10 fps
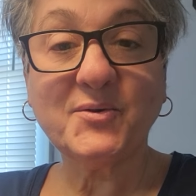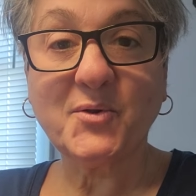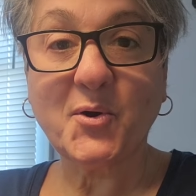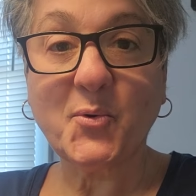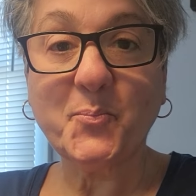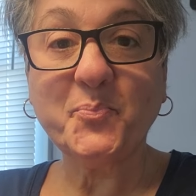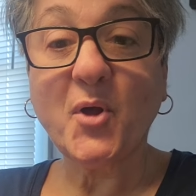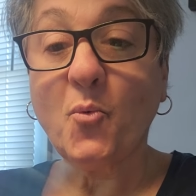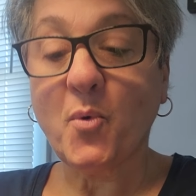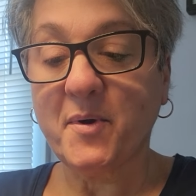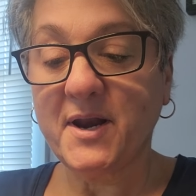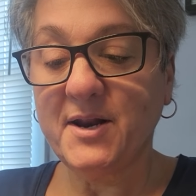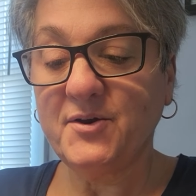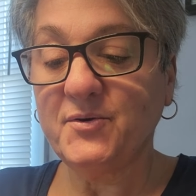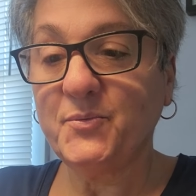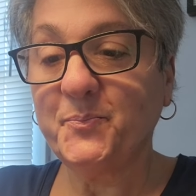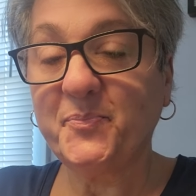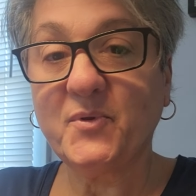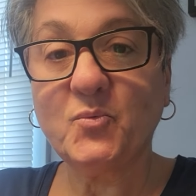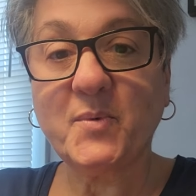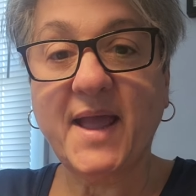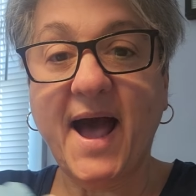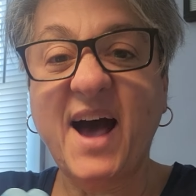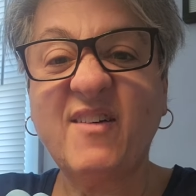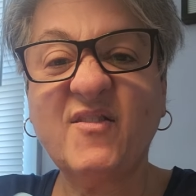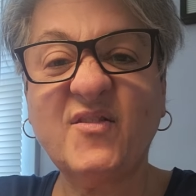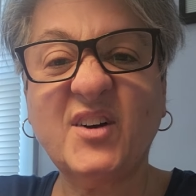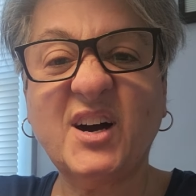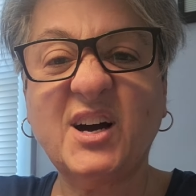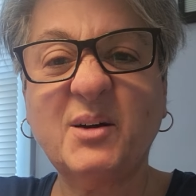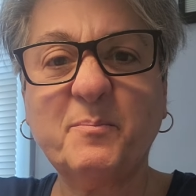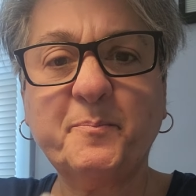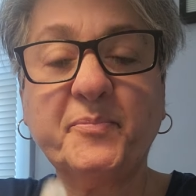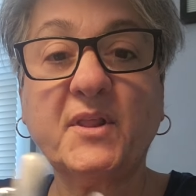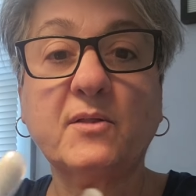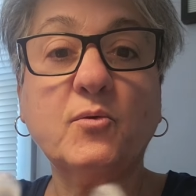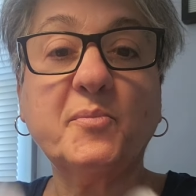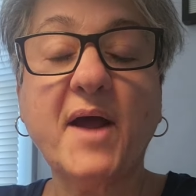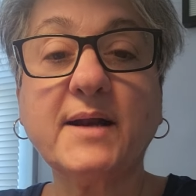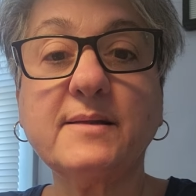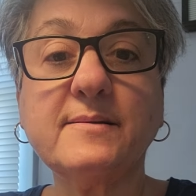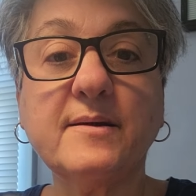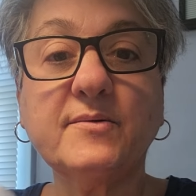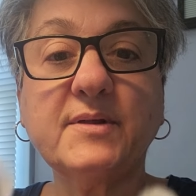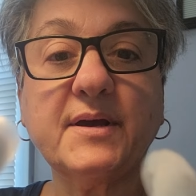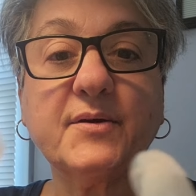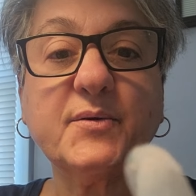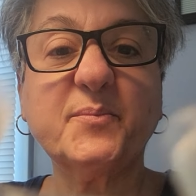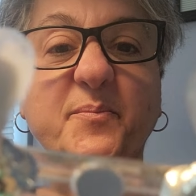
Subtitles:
So what we're going to do, we have the little practice nails here.